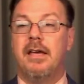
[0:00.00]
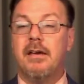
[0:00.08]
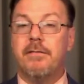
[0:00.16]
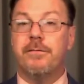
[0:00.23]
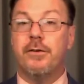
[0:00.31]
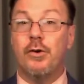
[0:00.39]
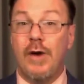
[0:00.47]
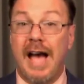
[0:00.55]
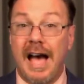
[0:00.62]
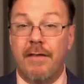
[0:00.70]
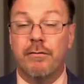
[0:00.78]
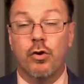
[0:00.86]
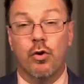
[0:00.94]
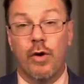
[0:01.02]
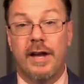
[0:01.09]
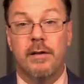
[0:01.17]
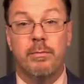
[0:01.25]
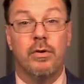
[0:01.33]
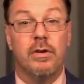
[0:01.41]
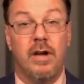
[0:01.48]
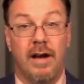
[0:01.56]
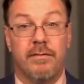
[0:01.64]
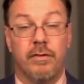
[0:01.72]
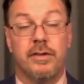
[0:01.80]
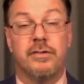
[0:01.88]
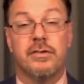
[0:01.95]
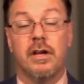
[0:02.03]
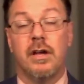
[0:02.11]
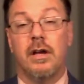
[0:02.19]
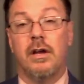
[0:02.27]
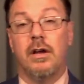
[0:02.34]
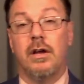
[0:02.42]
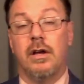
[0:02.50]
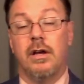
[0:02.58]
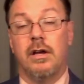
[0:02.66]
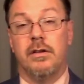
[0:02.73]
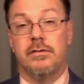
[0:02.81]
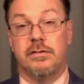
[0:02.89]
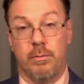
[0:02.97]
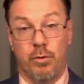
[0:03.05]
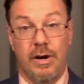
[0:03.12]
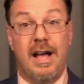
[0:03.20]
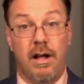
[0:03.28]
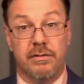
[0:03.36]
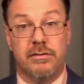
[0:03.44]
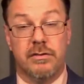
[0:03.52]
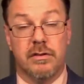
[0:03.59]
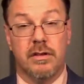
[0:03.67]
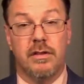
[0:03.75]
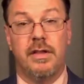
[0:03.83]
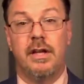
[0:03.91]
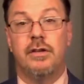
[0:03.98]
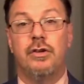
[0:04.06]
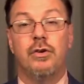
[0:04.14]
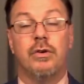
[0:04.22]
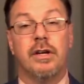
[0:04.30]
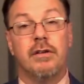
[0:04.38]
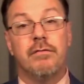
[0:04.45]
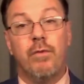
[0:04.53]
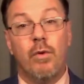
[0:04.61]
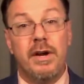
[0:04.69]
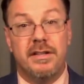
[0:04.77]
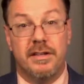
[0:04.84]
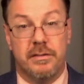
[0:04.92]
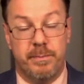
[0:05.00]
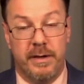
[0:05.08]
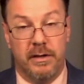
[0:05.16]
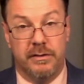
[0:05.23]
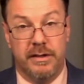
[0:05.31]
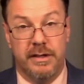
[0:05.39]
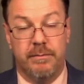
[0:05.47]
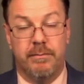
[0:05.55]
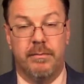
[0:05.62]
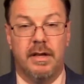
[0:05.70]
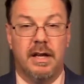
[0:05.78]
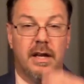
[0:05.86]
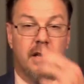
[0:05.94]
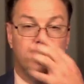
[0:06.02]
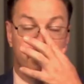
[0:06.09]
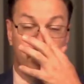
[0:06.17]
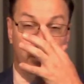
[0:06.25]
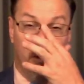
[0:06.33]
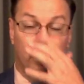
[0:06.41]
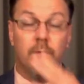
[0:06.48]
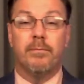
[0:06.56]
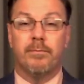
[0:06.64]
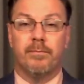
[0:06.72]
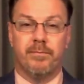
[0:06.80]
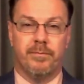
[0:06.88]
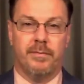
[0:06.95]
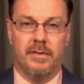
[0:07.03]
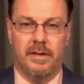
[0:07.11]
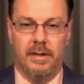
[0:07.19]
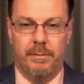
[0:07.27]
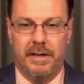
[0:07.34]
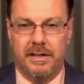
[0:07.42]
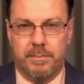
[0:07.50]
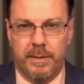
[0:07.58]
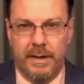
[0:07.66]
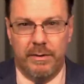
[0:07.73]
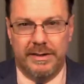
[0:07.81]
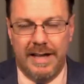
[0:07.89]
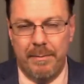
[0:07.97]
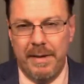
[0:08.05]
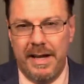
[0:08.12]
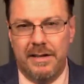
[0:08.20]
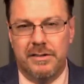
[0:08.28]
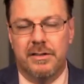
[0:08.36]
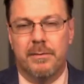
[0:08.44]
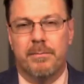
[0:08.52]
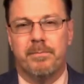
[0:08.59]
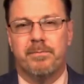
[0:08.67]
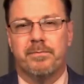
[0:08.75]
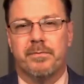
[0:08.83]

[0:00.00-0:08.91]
if you have credible coverage somewhere else then you can avoid this penalty. So let me explain what that means.